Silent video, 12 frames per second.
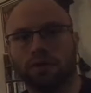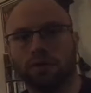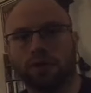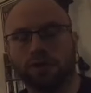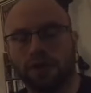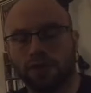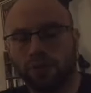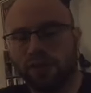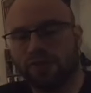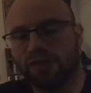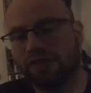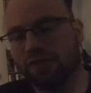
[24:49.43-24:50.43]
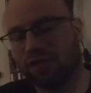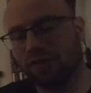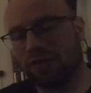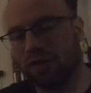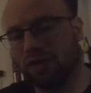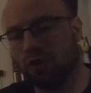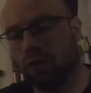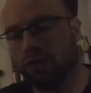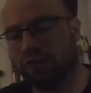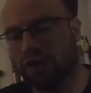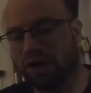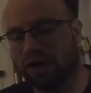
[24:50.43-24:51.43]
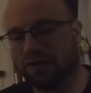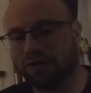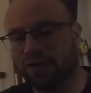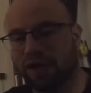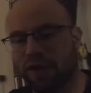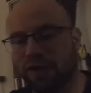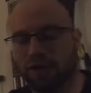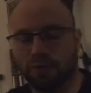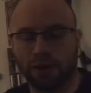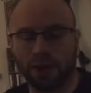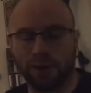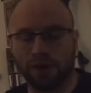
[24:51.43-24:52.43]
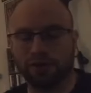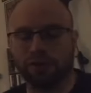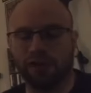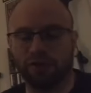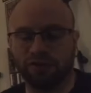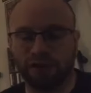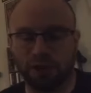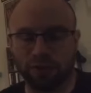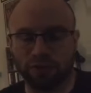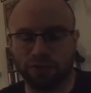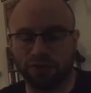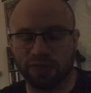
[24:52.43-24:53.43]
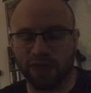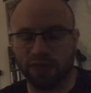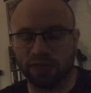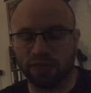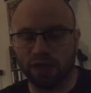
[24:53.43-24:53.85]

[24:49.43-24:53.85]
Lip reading: Now that we've listened to the whole song in its entirety, what I wanted to touch on was that